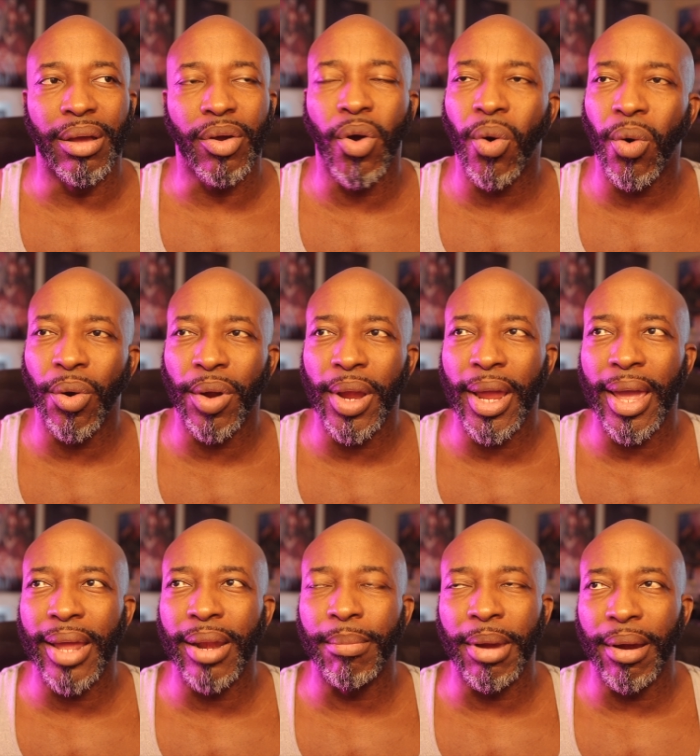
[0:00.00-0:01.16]
Corey
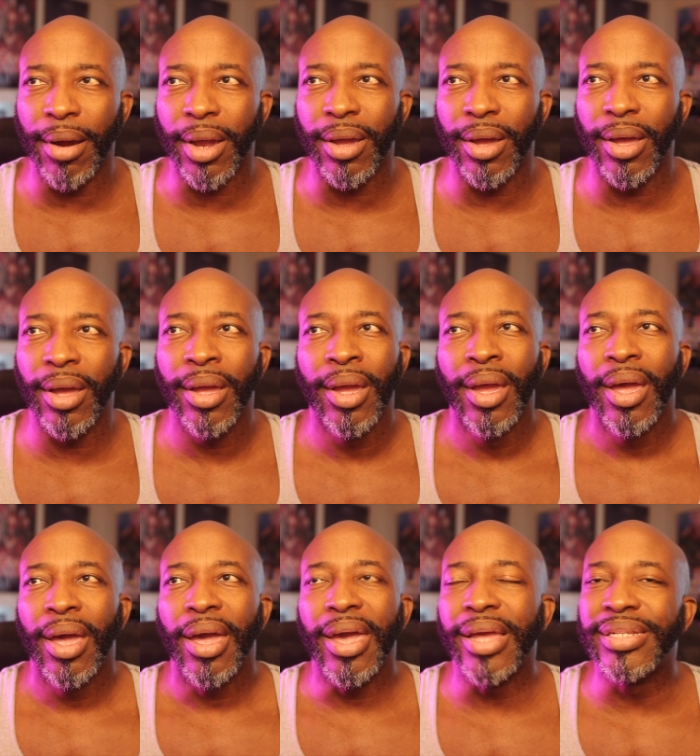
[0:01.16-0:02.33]
and America.
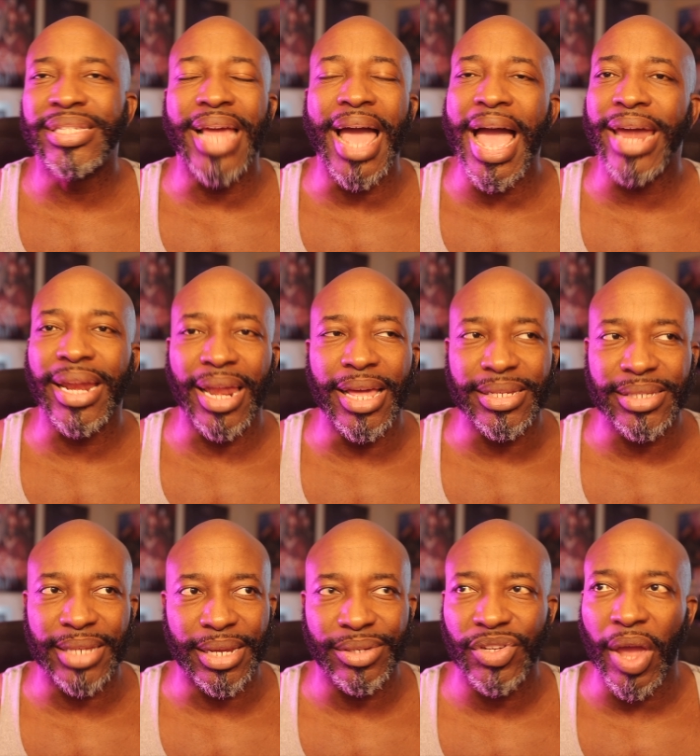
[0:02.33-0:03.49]
It's
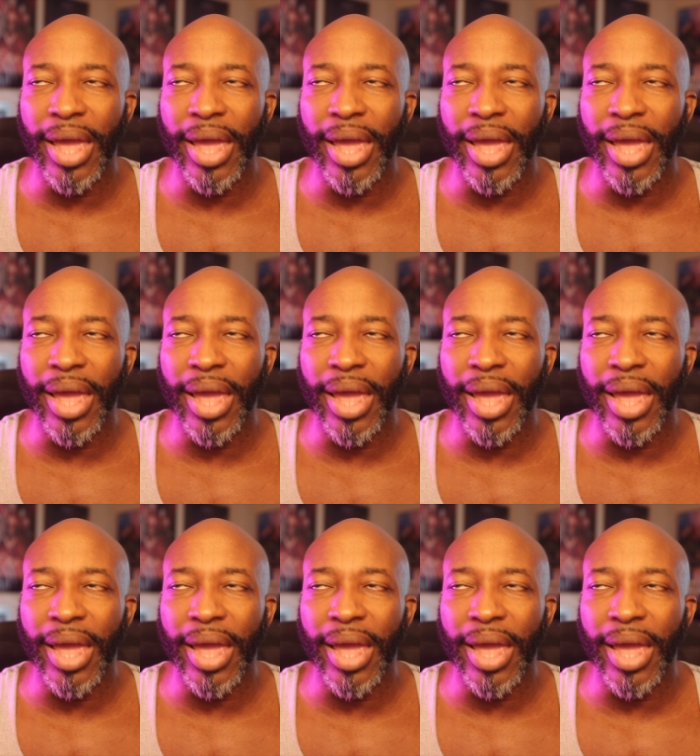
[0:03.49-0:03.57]
adolescent,